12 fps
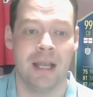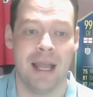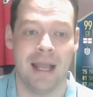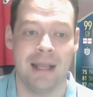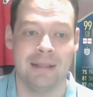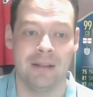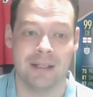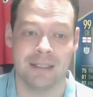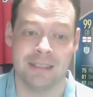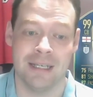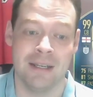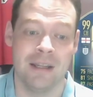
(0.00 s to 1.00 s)
And like I
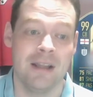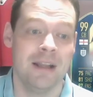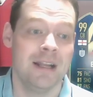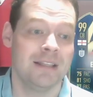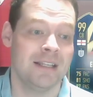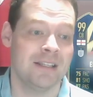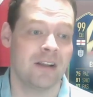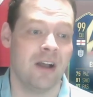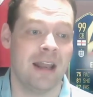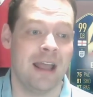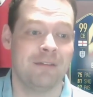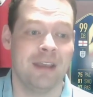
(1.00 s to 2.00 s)
said, since I
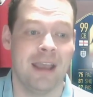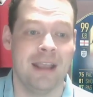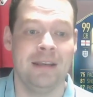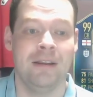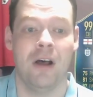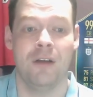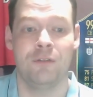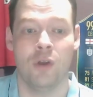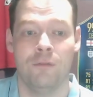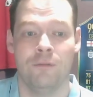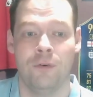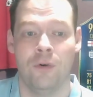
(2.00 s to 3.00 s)
can't have Kane, I've
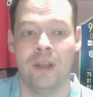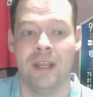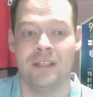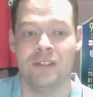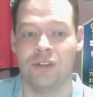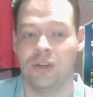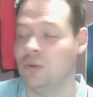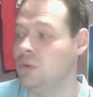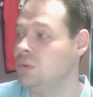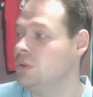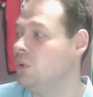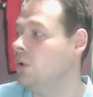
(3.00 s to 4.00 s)
gone for his
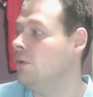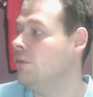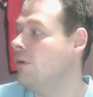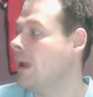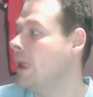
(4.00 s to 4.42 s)
two sort of